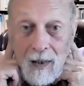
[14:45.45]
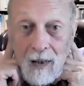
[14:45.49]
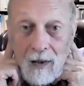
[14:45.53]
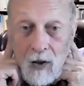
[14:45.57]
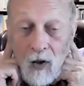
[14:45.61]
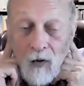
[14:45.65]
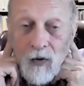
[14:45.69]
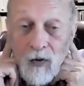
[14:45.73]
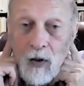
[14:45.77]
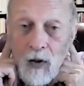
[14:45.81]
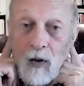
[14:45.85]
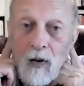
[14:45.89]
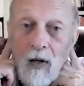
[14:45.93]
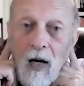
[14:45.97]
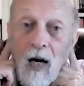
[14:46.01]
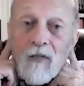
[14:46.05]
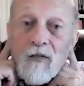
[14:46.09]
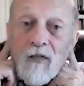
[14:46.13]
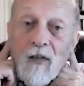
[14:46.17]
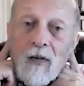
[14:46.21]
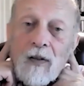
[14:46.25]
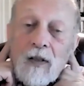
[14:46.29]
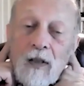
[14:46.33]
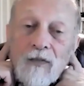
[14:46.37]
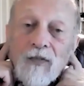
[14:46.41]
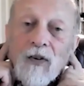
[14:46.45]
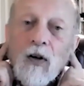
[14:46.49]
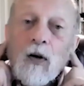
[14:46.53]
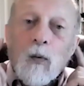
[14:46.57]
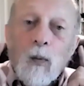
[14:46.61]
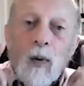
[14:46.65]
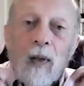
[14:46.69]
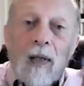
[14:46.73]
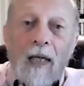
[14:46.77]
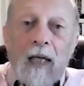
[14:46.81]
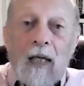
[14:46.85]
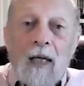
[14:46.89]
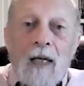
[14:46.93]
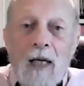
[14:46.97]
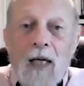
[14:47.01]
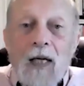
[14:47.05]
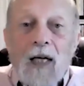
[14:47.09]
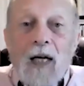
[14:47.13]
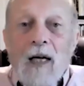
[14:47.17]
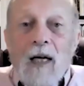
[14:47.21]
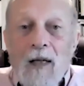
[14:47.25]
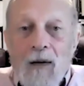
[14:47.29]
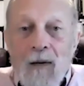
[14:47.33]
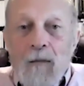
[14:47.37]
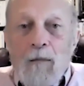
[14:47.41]
So if you're a, if you're really
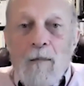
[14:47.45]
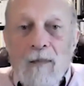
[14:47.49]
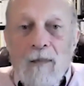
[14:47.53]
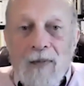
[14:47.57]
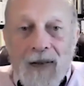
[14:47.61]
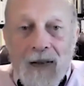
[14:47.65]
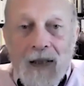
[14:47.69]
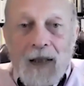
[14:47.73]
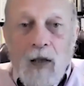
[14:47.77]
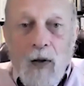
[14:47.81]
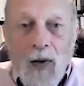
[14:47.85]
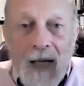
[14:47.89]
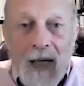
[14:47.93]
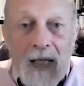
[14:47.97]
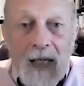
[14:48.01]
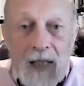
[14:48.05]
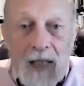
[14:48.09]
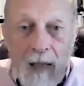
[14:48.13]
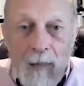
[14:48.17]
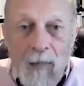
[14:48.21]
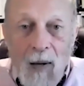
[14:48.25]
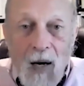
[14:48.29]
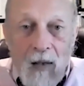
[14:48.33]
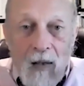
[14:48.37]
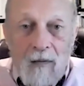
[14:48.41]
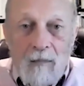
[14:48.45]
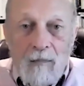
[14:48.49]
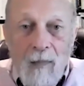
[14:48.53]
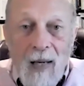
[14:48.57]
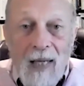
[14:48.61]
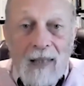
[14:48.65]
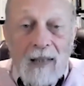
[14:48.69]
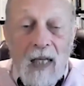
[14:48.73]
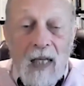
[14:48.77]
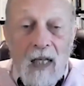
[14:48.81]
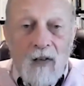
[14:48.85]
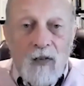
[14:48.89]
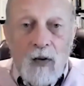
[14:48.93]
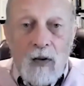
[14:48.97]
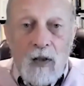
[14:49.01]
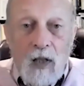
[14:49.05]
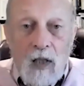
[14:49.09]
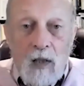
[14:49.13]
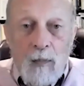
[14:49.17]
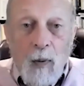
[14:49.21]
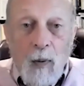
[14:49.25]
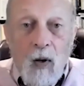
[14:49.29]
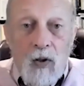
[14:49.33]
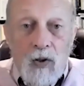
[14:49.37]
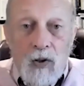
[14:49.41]
crazy about magnetic field
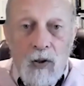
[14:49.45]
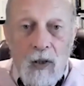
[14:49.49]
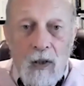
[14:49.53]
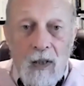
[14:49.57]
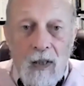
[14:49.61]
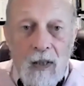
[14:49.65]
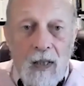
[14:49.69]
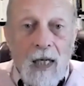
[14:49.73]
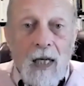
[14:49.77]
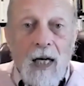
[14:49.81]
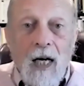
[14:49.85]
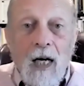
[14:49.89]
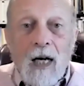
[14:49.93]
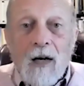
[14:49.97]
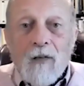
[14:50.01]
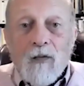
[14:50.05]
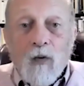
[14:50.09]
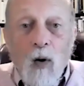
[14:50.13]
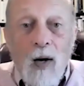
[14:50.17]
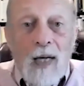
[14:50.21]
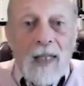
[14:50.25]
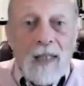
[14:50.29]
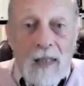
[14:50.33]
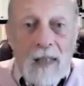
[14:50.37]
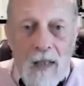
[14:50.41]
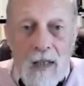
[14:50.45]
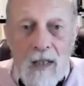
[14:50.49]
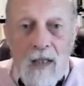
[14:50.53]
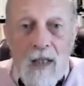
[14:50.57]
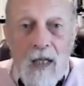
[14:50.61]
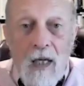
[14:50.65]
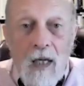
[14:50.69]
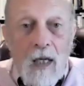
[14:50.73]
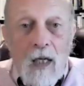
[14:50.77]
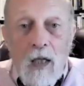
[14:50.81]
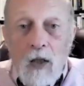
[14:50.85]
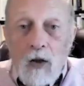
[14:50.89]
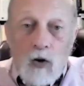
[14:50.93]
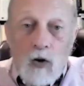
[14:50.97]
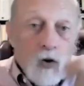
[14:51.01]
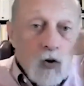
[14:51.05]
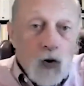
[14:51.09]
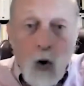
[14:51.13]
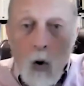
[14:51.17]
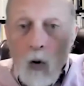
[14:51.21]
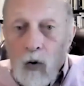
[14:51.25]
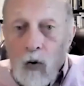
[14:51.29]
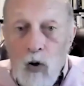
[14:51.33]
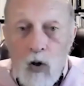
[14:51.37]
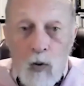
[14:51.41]
exposure avoidance,
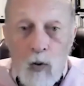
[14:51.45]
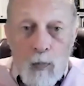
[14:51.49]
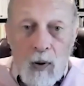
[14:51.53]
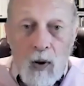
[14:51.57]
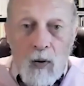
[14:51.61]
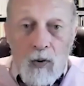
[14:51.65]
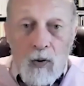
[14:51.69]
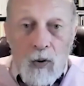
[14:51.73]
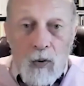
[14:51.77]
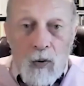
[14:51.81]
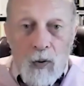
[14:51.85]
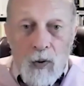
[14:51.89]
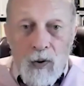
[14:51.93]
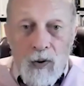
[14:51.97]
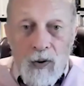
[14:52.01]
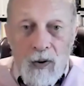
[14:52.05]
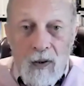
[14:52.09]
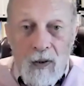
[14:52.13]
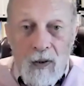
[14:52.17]
don't use Bluetooth.